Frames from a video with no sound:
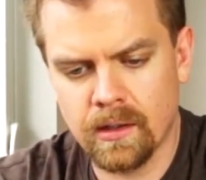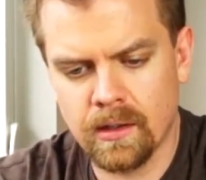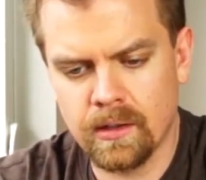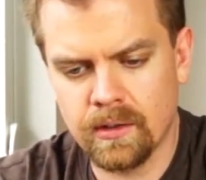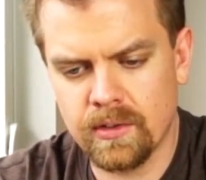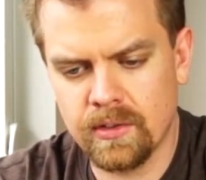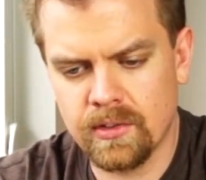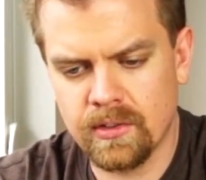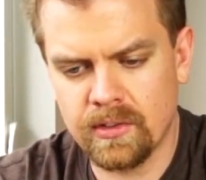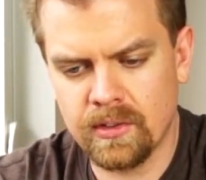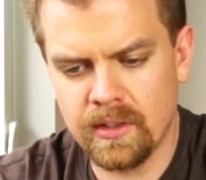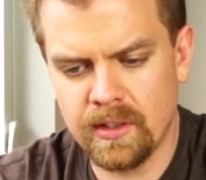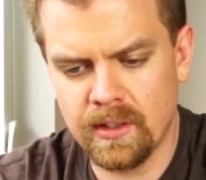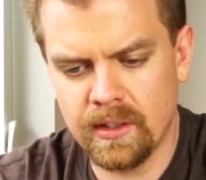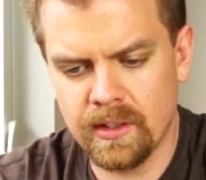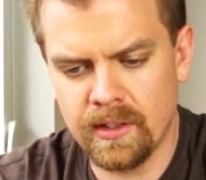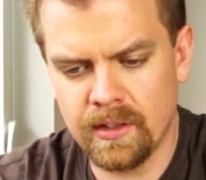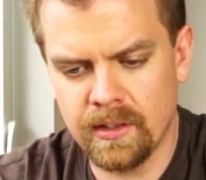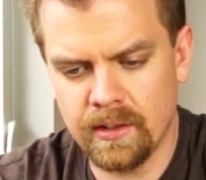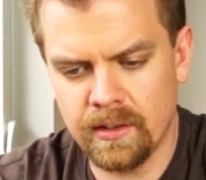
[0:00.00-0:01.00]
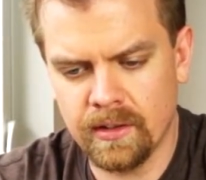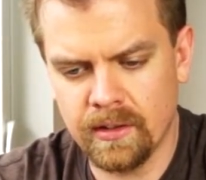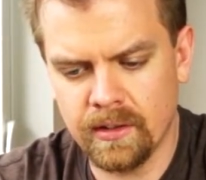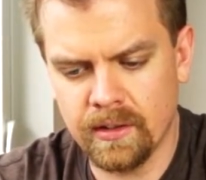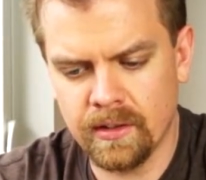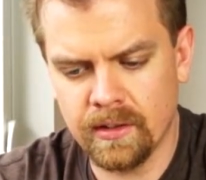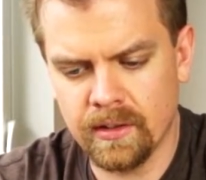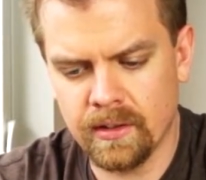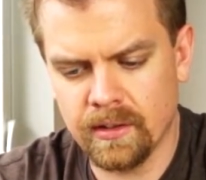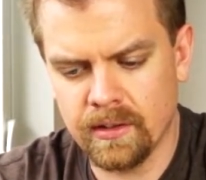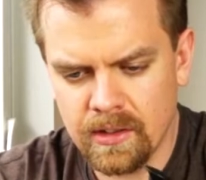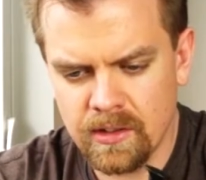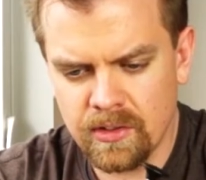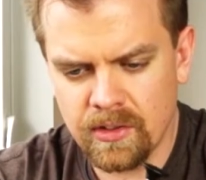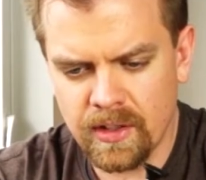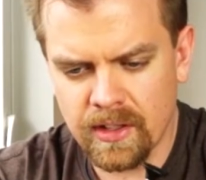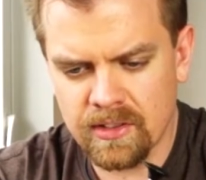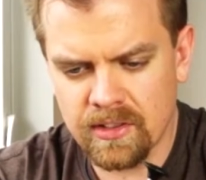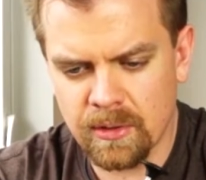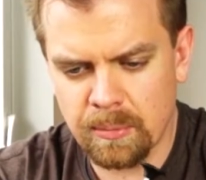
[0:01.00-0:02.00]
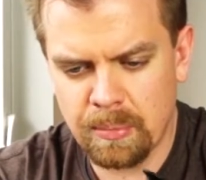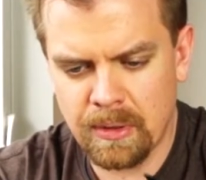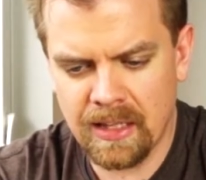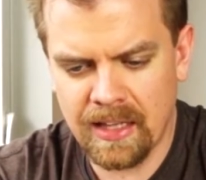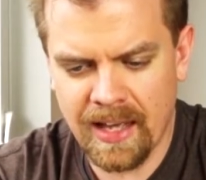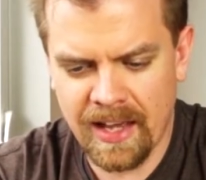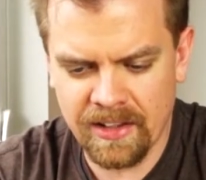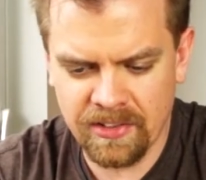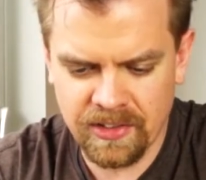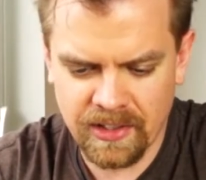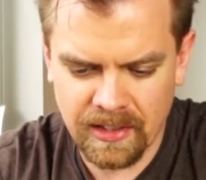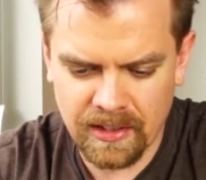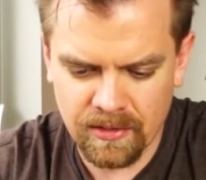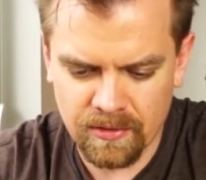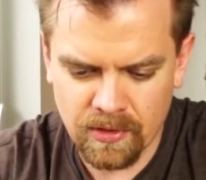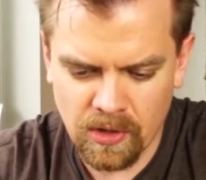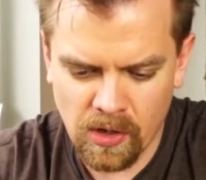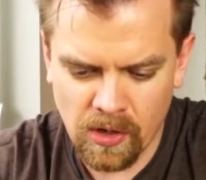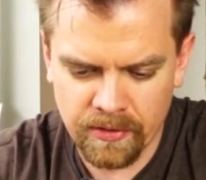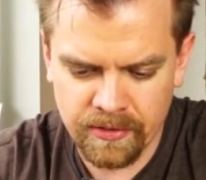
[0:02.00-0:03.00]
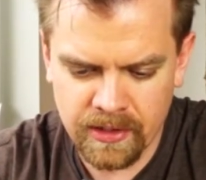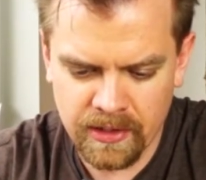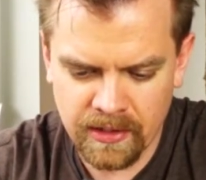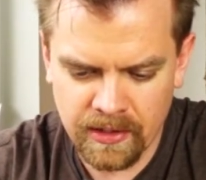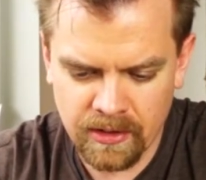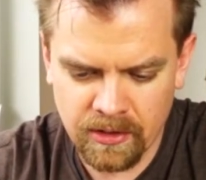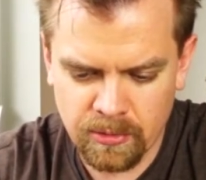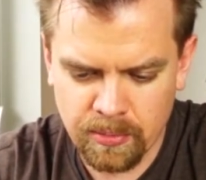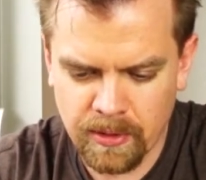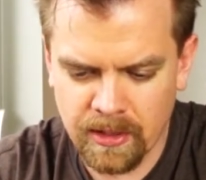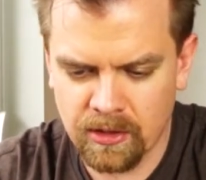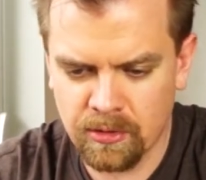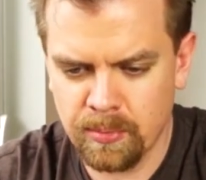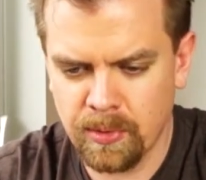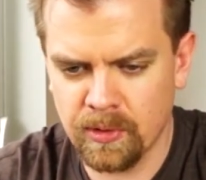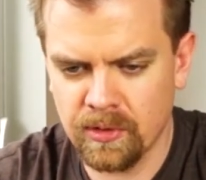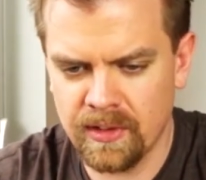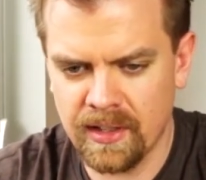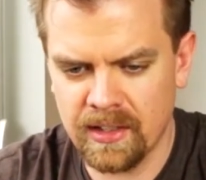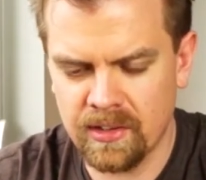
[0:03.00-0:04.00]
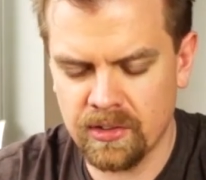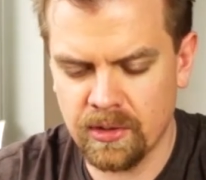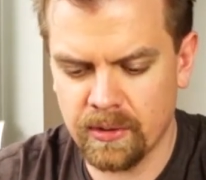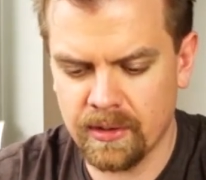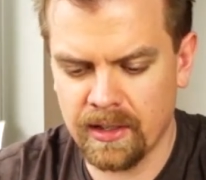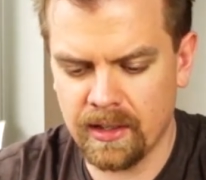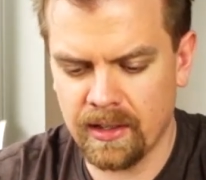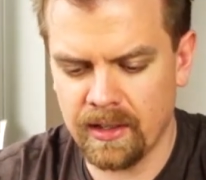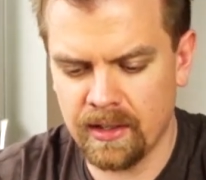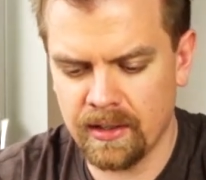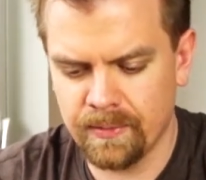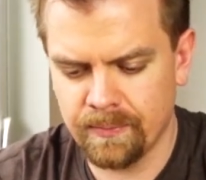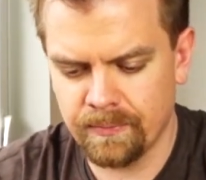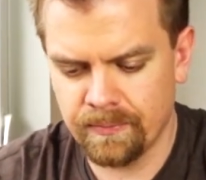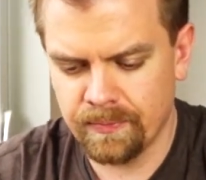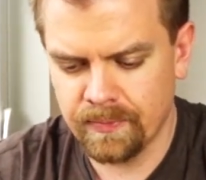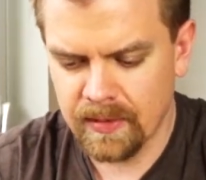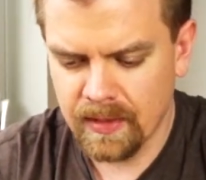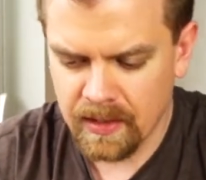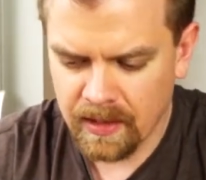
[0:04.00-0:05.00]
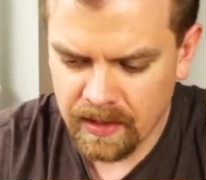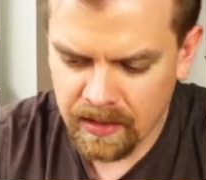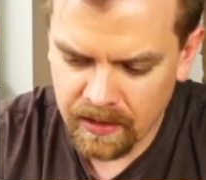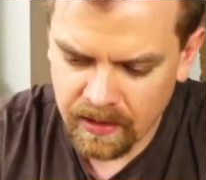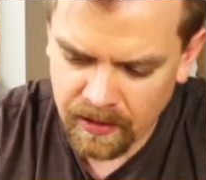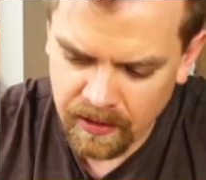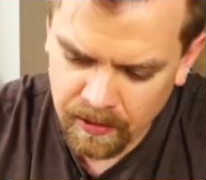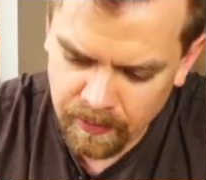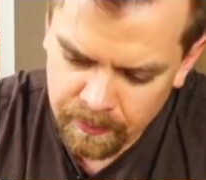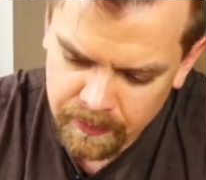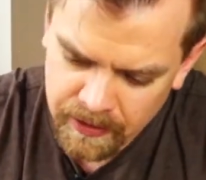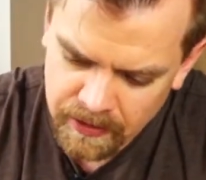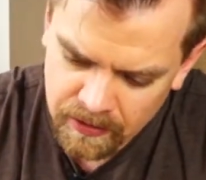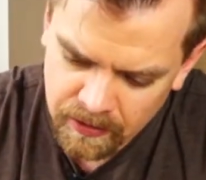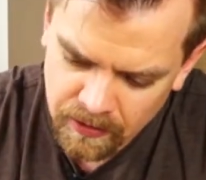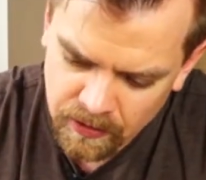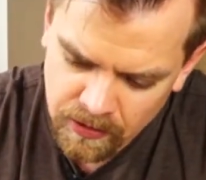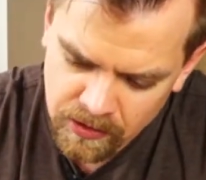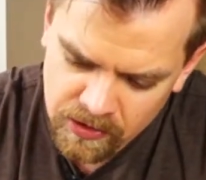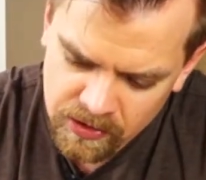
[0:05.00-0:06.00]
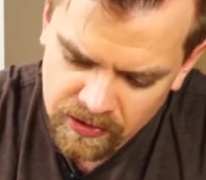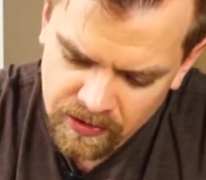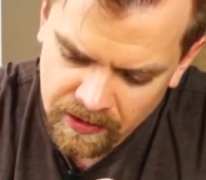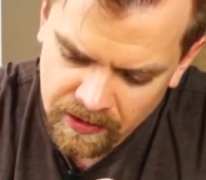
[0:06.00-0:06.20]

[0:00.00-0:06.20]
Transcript: Let's see here. There's lots of plastic involved in this, but I suppose that's okay. It looks